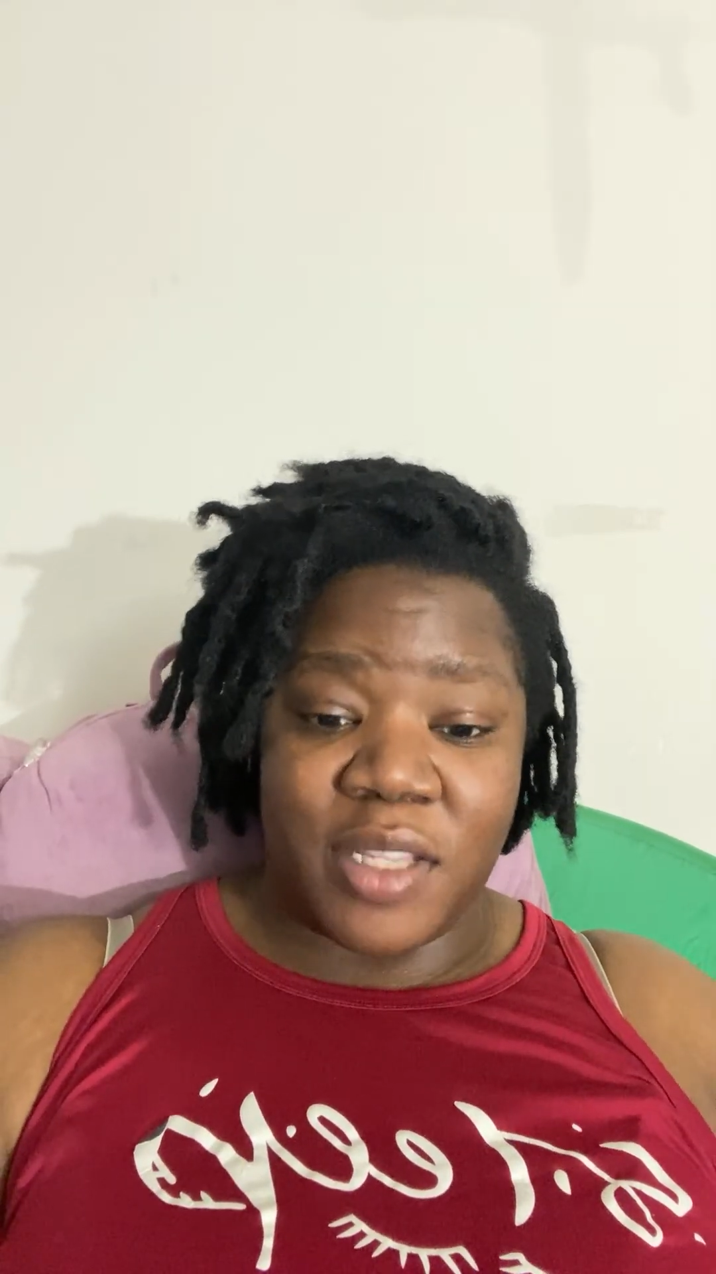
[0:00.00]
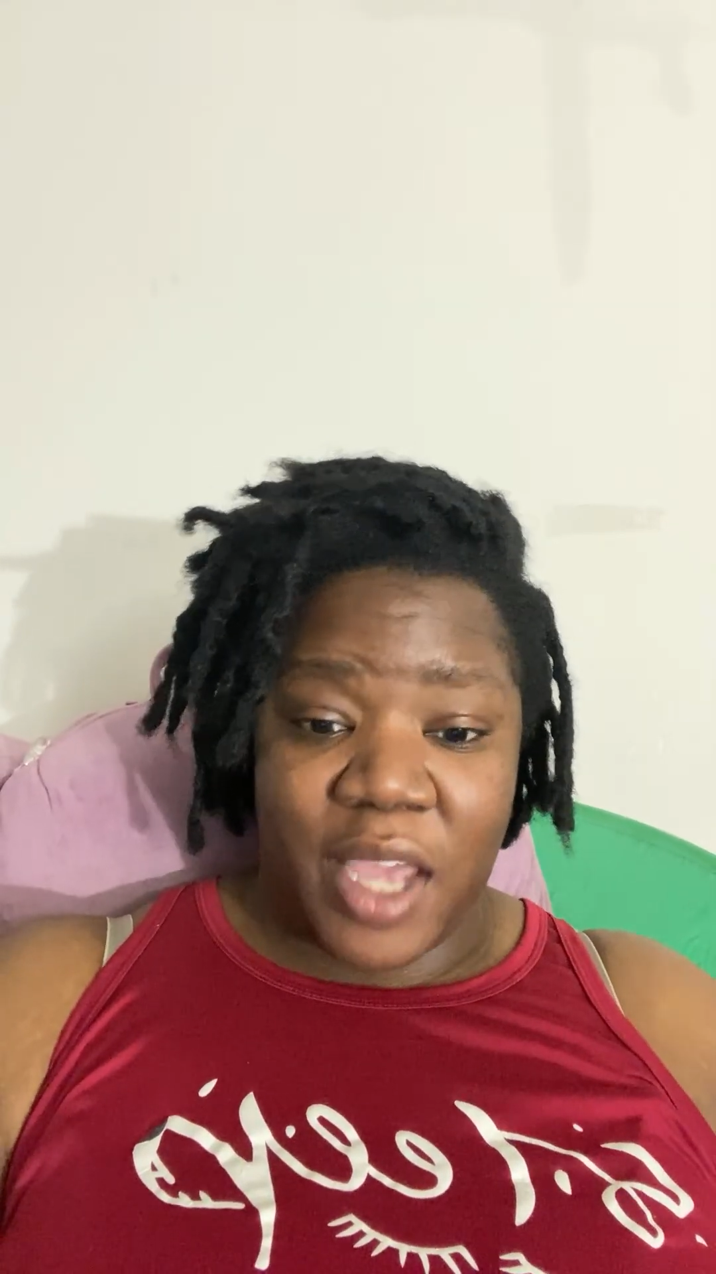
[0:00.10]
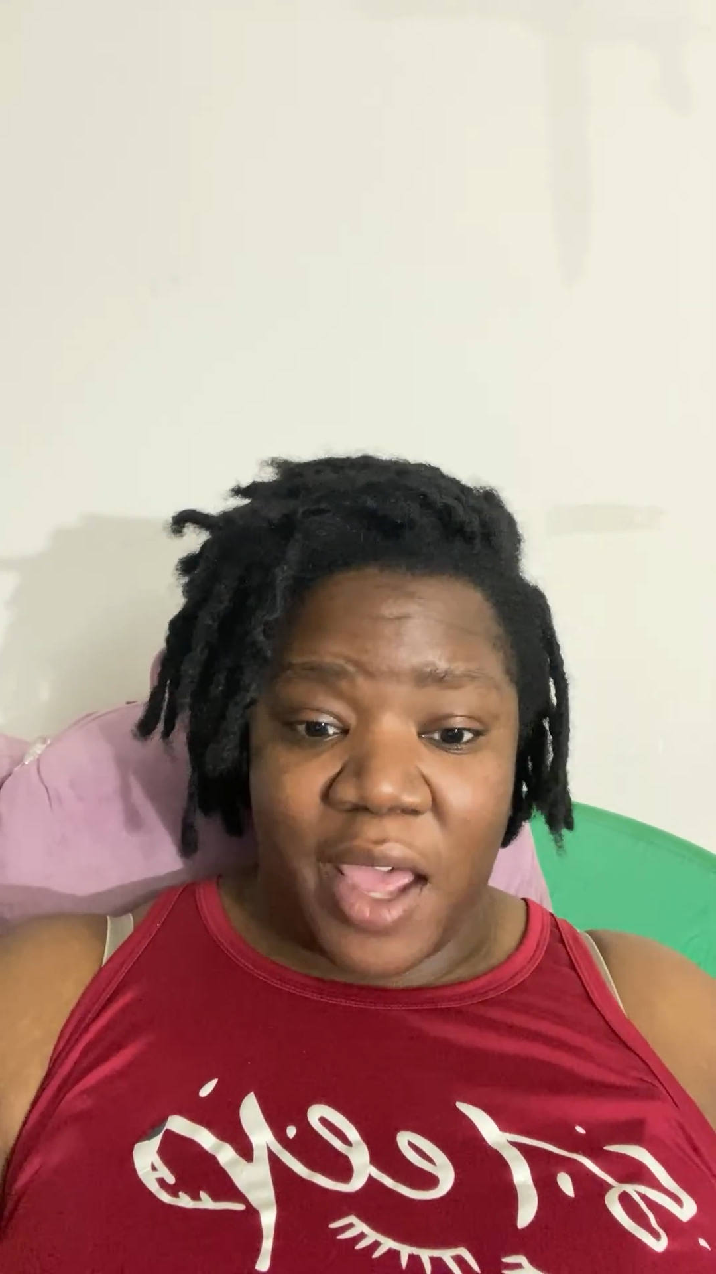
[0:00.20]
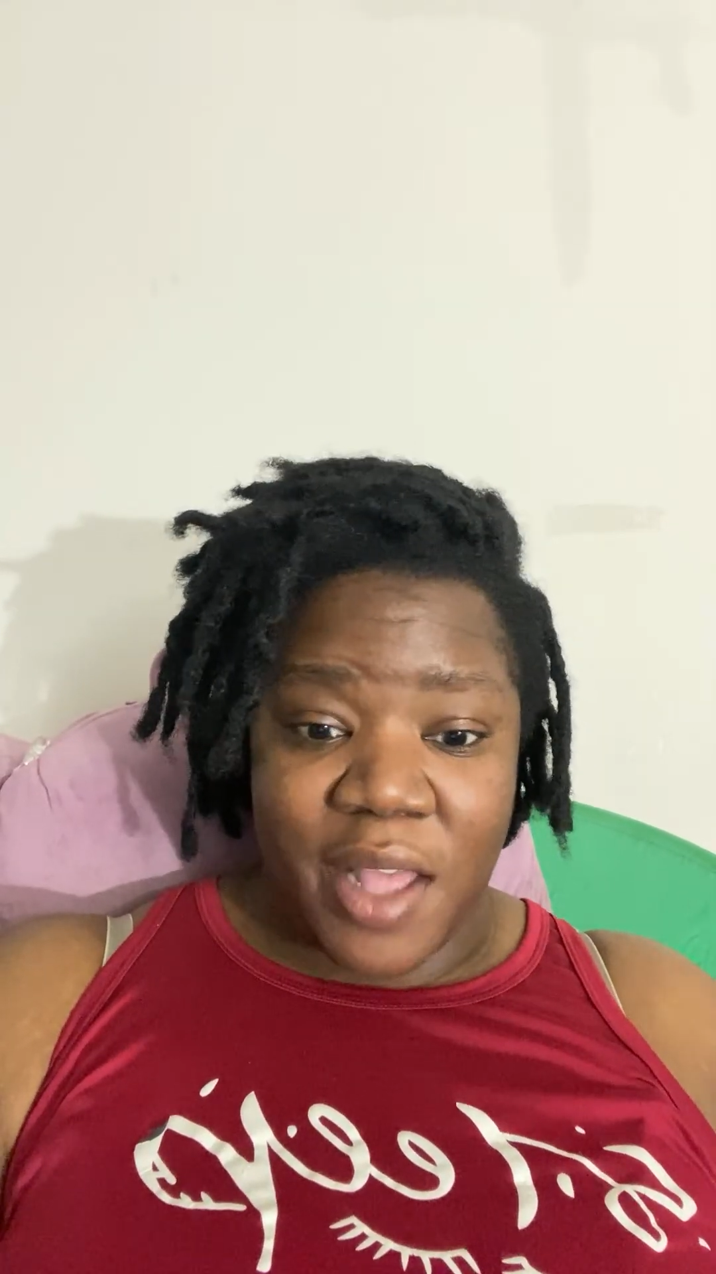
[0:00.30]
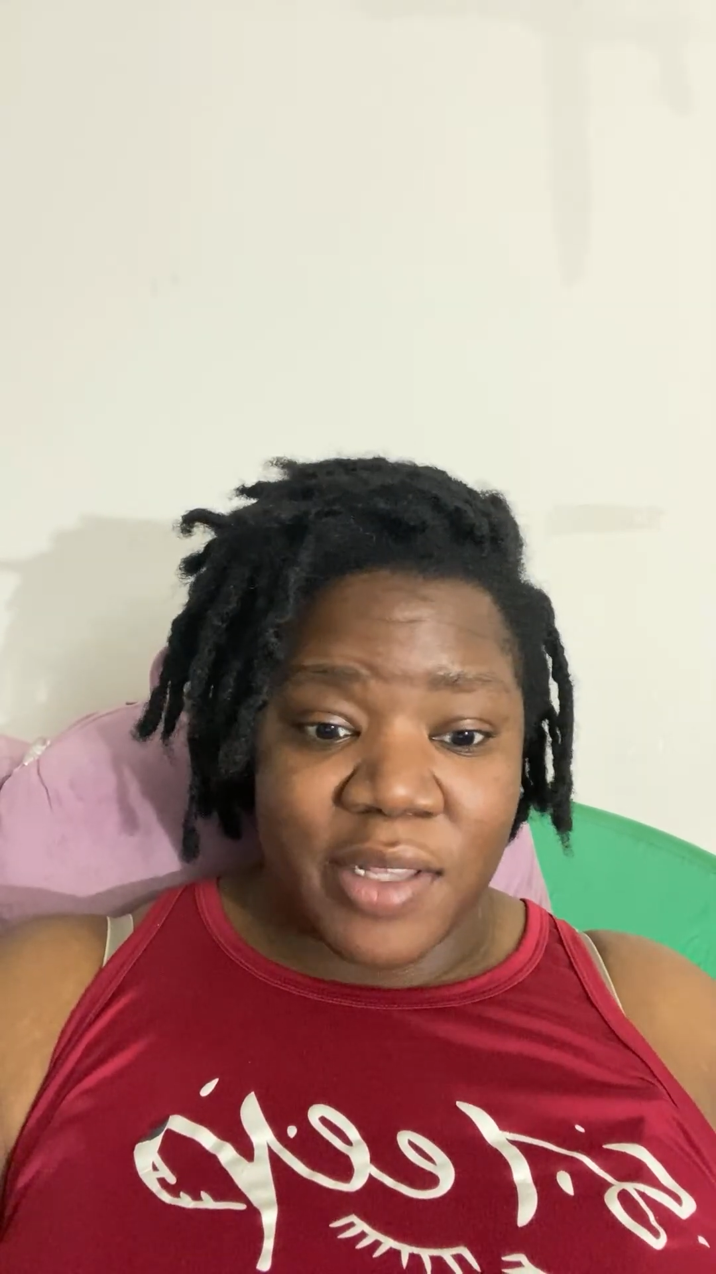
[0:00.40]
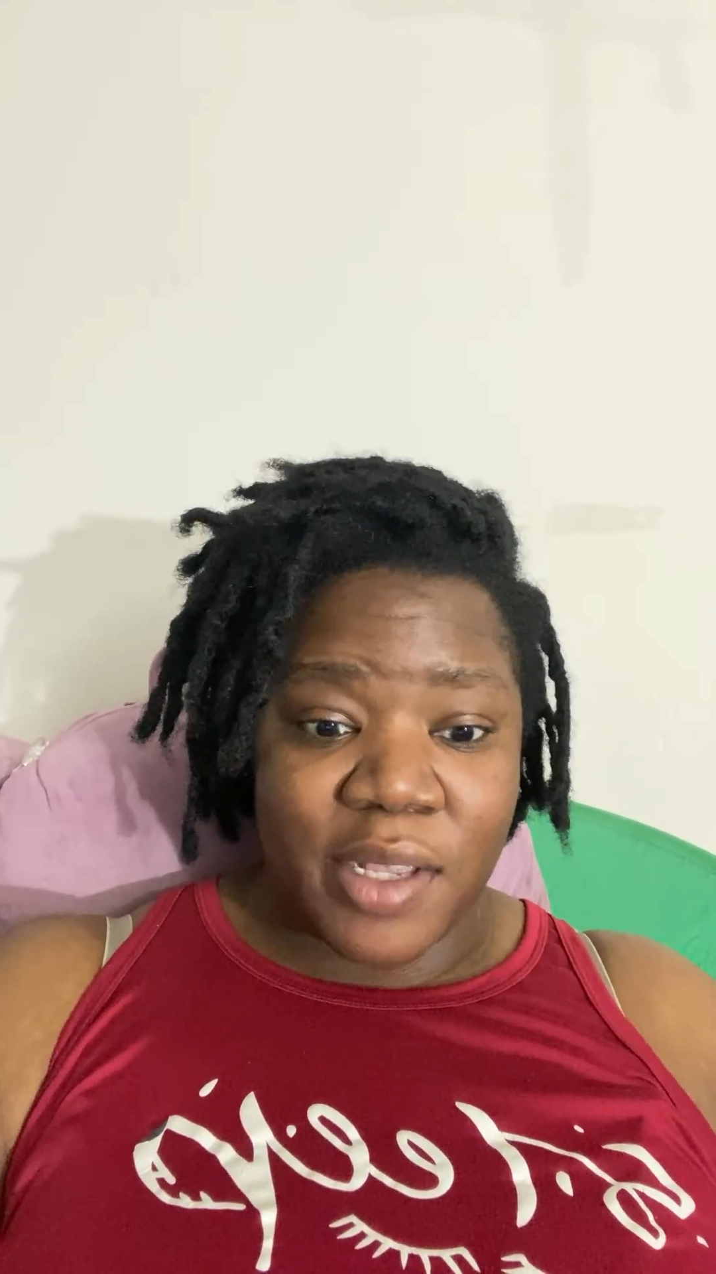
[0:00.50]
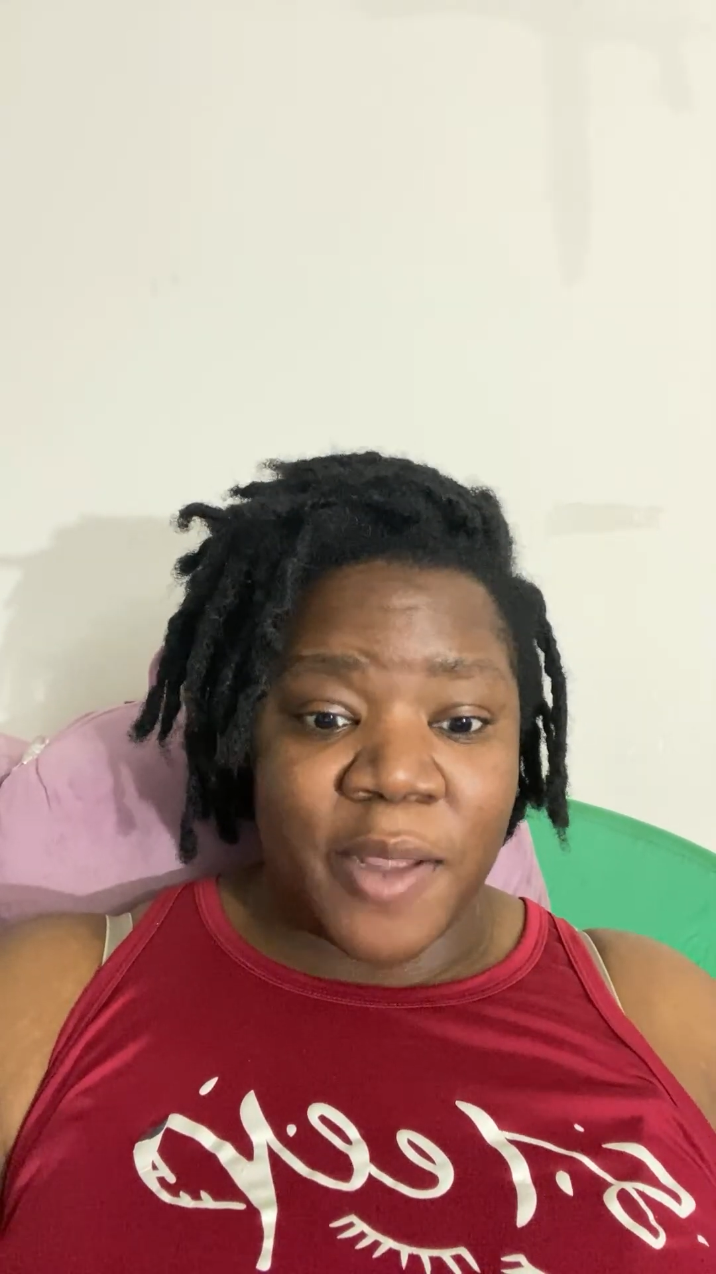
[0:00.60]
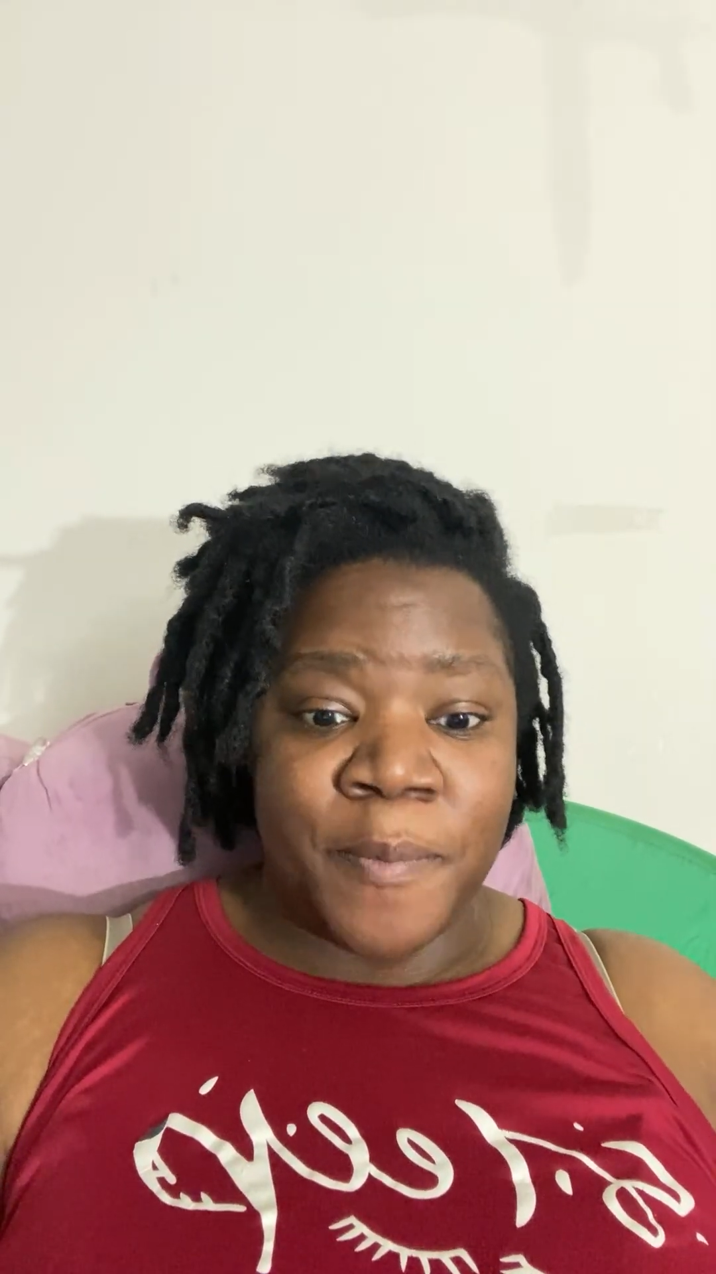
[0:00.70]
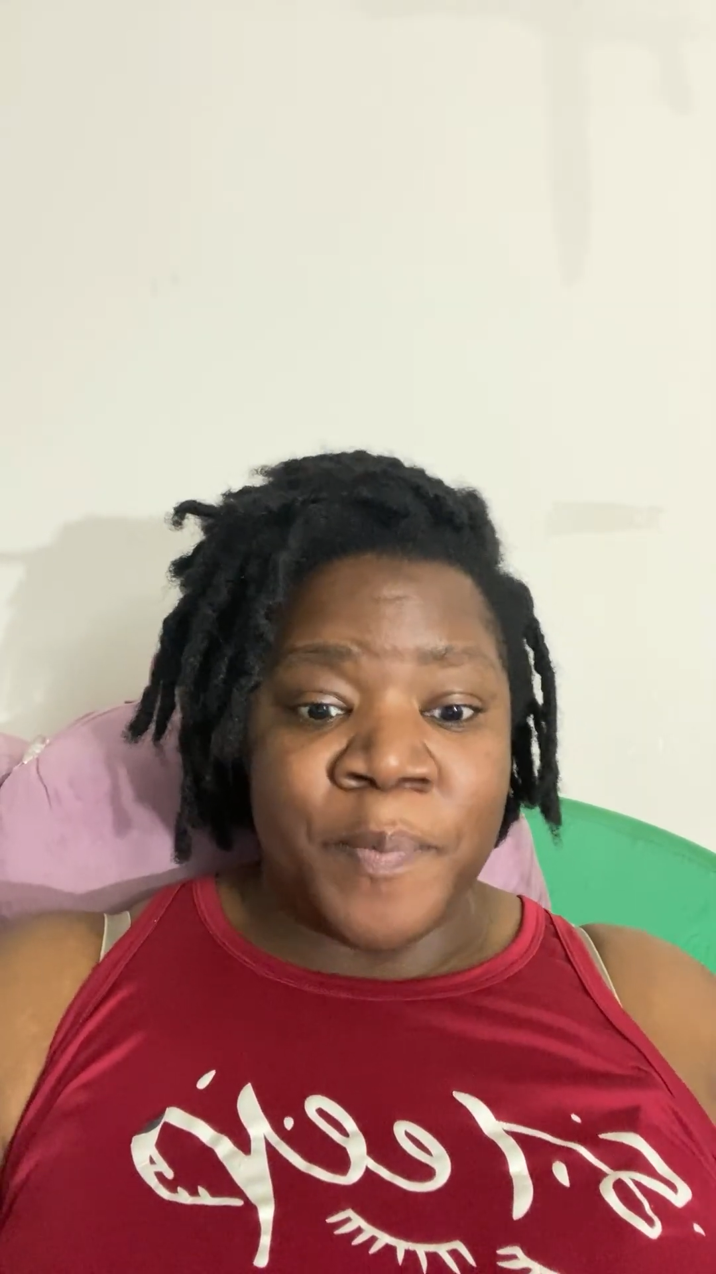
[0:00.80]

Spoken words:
task.